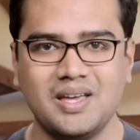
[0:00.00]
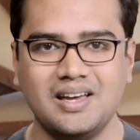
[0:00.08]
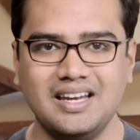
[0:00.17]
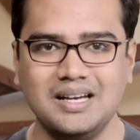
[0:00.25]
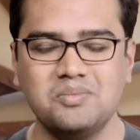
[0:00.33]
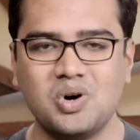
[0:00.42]

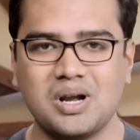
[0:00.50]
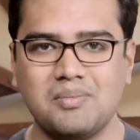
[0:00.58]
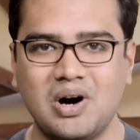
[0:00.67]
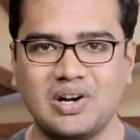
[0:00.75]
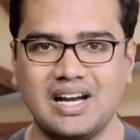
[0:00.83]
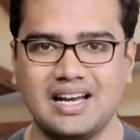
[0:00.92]
Read more
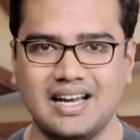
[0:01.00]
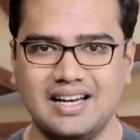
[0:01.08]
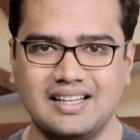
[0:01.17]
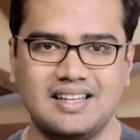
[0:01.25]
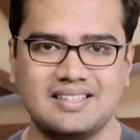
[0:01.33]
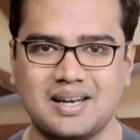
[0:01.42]
about it in
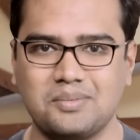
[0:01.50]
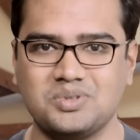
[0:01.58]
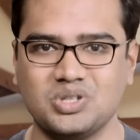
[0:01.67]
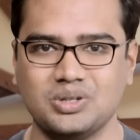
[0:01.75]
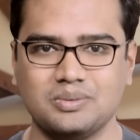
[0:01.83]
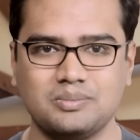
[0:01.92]
the
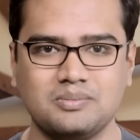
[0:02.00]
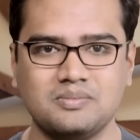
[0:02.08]
description.